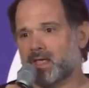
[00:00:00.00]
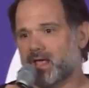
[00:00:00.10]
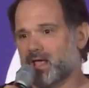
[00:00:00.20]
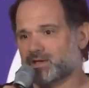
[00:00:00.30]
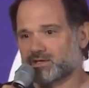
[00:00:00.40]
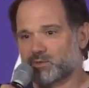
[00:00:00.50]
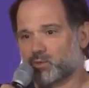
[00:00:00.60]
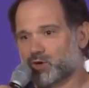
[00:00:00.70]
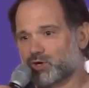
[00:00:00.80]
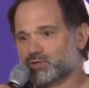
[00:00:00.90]
And in the
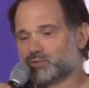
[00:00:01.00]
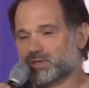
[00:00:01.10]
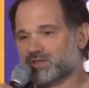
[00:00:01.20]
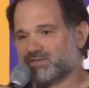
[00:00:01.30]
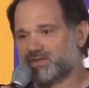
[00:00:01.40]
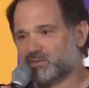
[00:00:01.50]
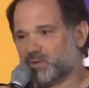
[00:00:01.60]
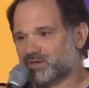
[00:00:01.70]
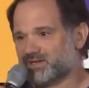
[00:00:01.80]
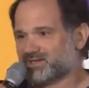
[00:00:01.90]
world we live in
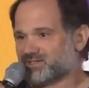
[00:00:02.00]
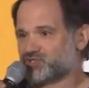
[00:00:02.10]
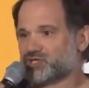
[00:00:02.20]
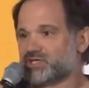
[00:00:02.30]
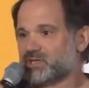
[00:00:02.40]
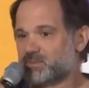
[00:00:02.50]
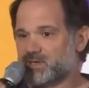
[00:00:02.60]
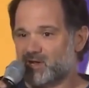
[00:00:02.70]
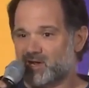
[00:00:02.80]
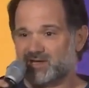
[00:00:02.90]
where there is
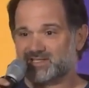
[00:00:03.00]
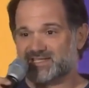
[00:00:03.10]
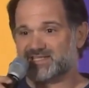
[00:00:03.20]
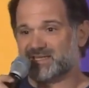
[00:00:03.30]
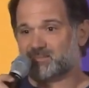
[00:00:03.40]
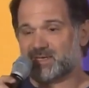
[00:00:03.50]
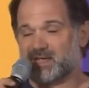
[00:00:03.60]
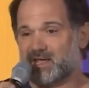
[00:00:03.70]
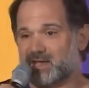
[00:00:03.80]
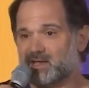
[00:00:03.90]
GDPR and
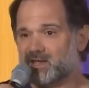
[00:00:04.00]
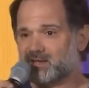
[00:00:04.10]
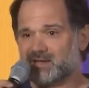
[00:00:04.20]
CCPA,